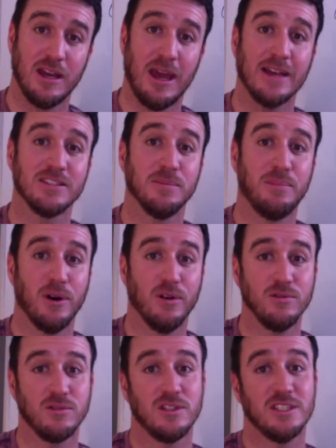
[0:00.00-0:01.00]
as
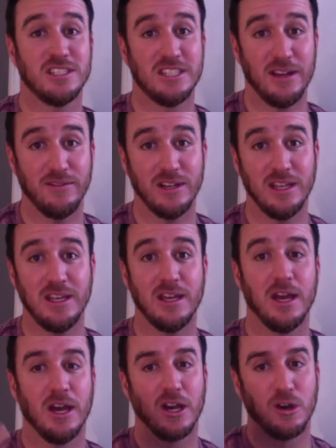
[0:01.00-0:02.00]
opposed to 70
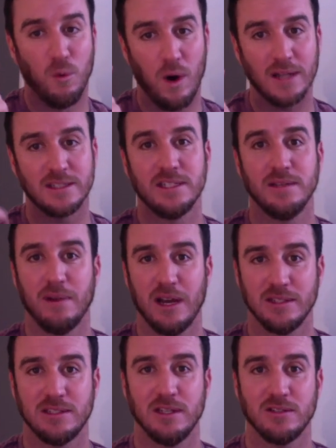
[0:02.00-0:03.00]
quantity
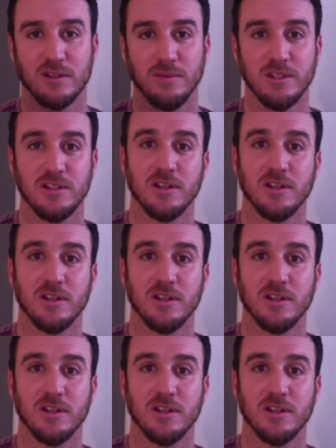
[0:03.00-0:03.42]
mindset treatments.